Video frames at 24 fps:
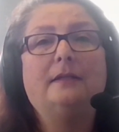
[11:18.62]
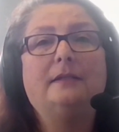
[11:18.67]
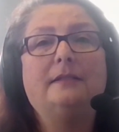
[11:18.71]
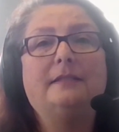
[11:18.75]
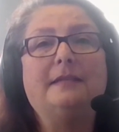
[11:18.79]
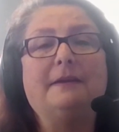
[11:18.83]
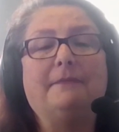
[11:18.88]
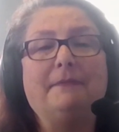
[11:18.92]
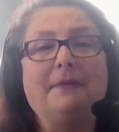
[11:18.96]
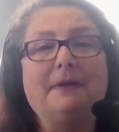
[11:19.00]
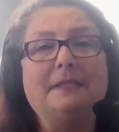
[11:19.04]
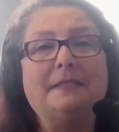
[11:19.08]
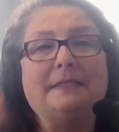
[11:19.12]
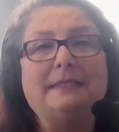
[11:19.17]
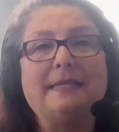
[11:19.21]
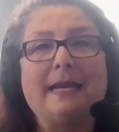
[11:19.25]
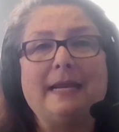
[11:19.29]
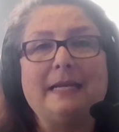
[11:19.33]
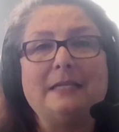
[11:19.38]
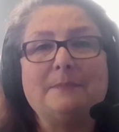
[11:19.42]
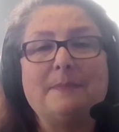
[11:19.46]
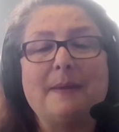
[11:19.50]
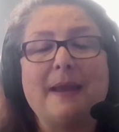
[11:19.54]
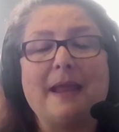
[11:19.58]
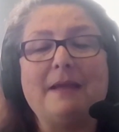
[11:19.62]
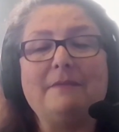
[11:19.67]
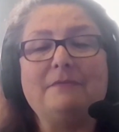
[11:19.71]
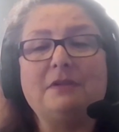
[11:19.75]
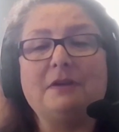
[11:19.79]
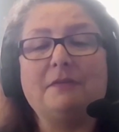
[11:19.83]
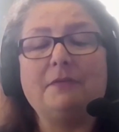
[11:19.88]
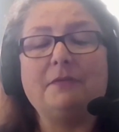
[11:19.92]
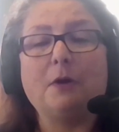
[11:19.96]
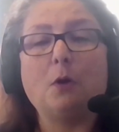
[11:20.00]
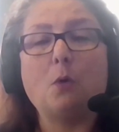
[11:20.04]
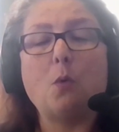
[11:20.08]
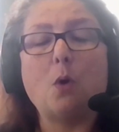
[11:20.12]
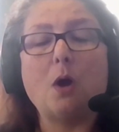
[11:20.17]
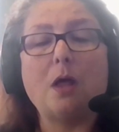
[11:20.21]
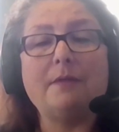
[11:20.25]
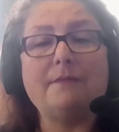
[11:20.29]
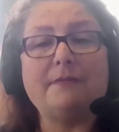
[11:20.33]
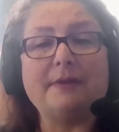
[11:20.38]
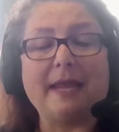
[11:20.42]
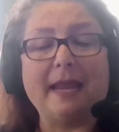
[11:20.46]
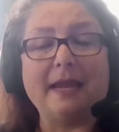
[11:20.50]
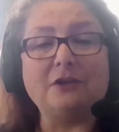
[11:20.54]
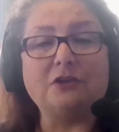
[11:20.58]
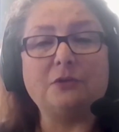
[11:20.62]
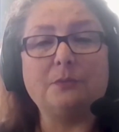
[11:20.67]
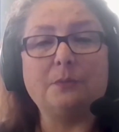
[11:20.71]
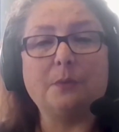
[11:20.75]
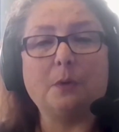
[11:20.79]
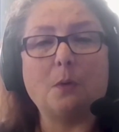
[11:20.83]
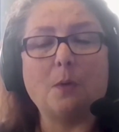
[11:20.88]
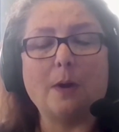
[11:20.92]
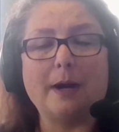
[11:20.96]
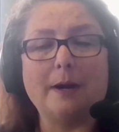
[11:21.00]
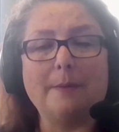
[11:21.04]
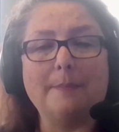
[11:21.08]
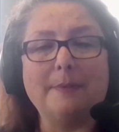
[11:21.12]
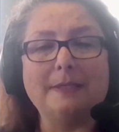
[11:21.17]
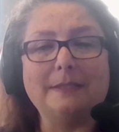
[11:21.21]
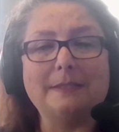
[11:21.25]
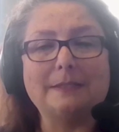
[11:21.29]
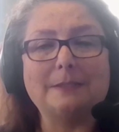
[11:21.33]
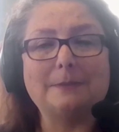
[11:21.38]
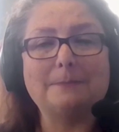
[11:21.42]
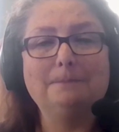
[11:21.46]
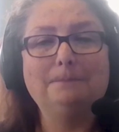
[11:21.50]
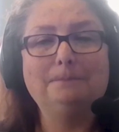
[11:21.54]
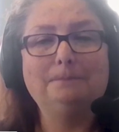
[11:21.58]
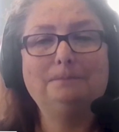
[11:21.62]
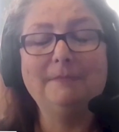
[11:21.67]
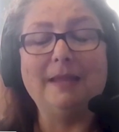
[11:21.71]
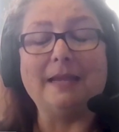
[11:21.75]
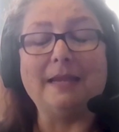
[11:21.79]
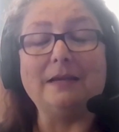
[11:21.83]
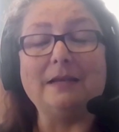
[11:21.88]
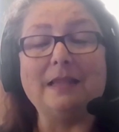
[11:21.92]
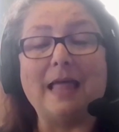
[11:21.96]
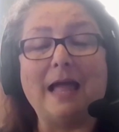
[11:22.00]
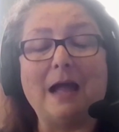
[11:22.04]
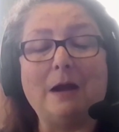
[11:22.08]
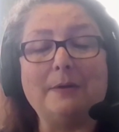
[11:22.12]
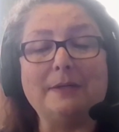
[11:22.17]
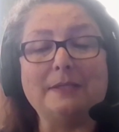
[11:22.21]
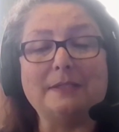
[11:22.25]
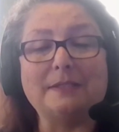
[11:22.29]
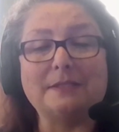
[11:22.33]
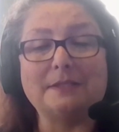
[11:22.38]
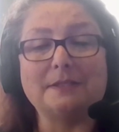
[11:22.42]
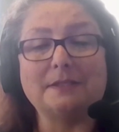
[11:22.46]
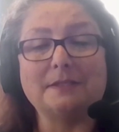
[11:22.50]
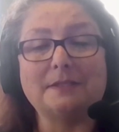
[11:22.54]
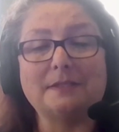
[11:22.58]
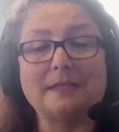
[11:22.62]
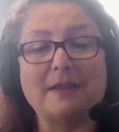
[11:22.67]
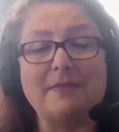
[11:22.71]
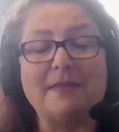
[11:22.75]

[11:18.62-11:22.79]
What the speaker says: different states may have different qualification requirements and allowances.